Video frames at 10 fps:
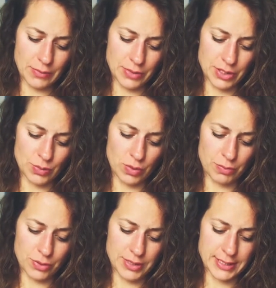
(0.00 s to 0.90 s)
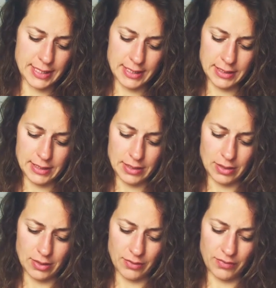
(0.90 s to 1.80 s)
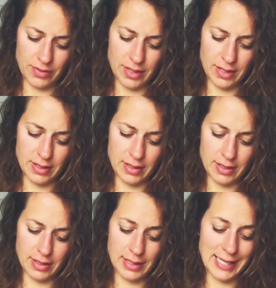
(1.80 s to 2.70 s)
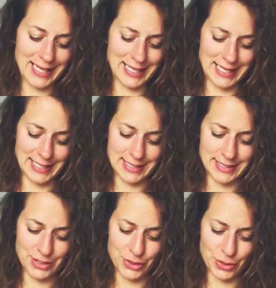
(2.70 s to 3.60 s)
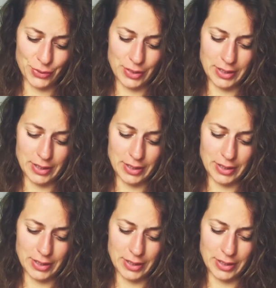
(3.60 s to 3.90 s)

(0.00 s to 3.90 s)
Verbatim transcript: just 1% of the ylang ylang essential oil.